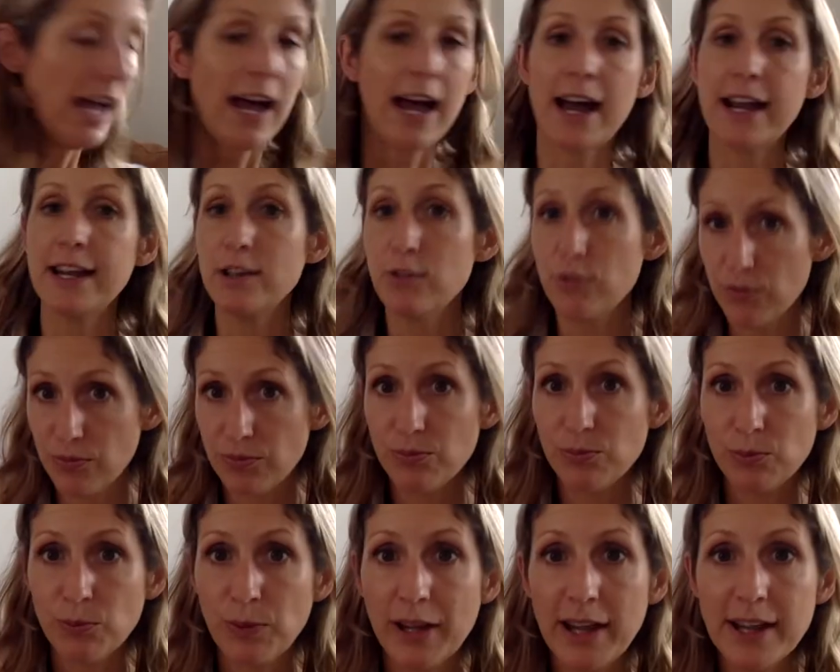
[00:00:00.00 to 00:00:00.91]
And if
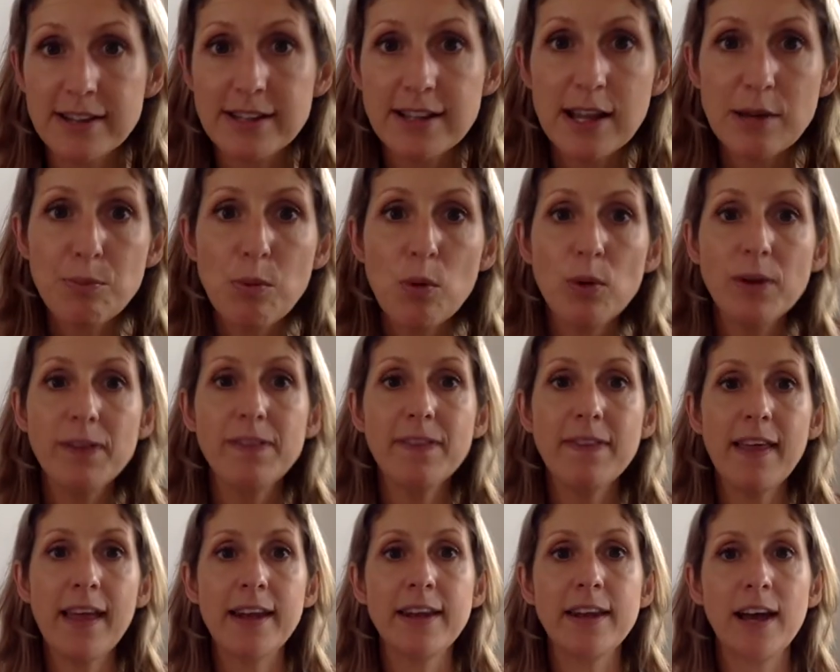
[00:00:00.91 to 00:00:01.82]
we get to that
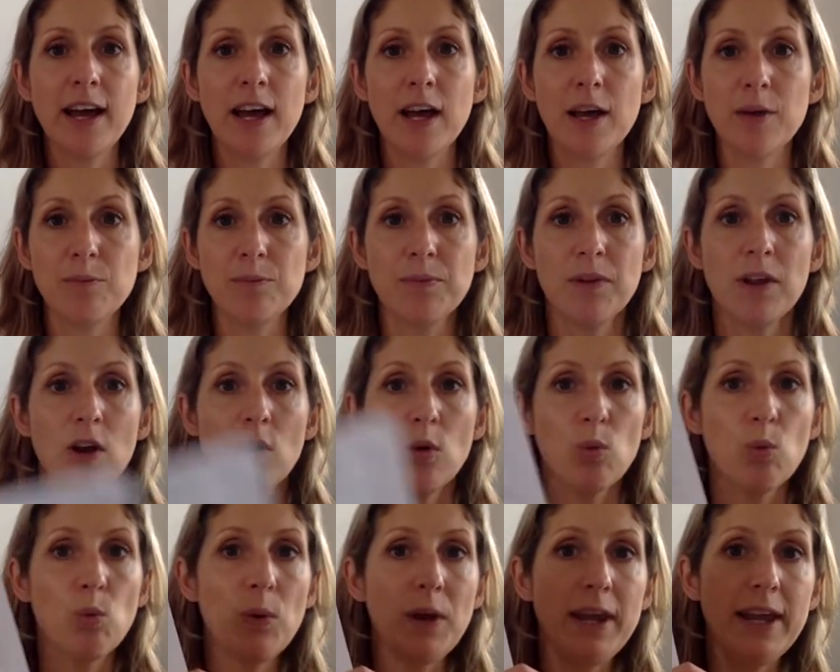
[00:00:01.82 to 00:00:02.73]
point, then
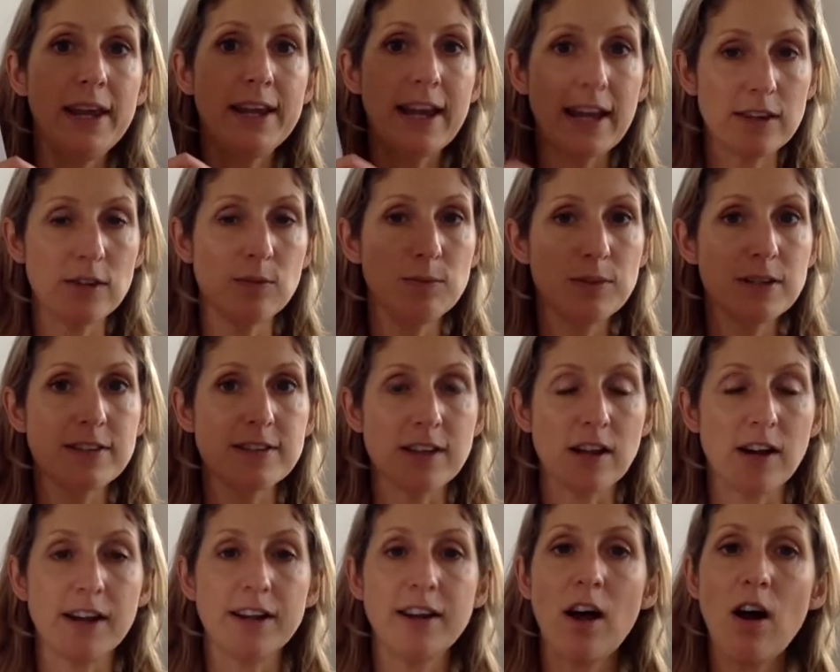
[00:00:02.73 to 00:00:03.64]
we get them to
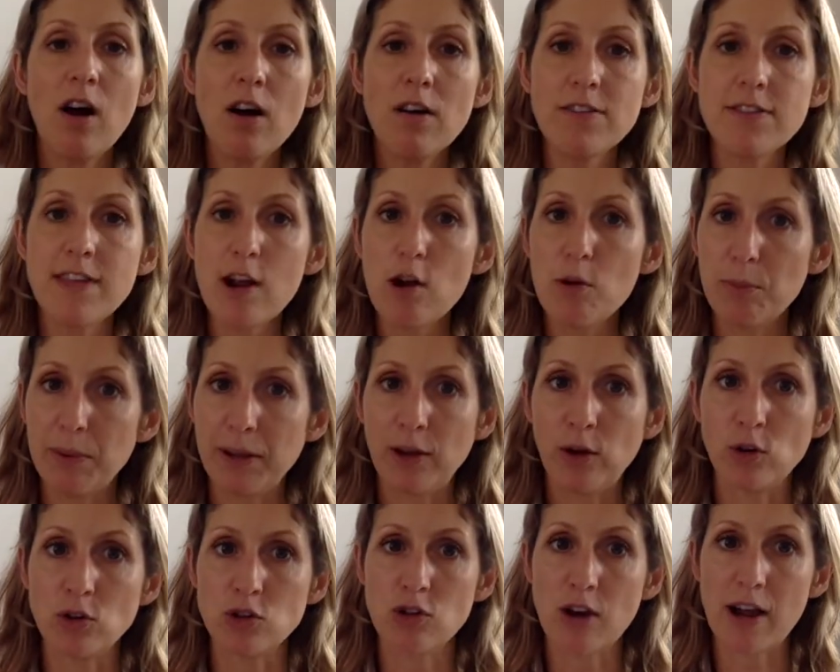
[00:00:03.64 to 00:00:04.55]
sign our therapy
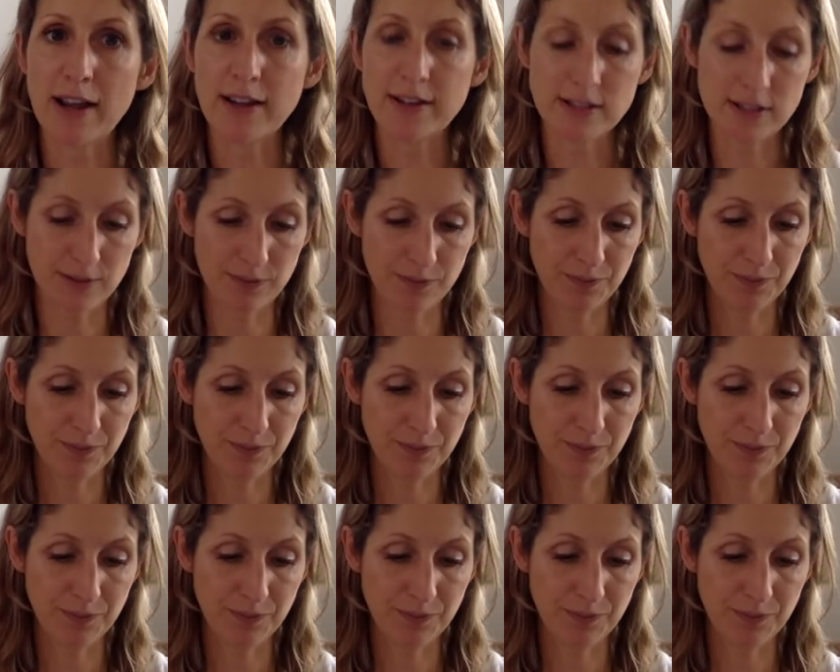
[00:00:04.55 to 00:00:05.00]
contract.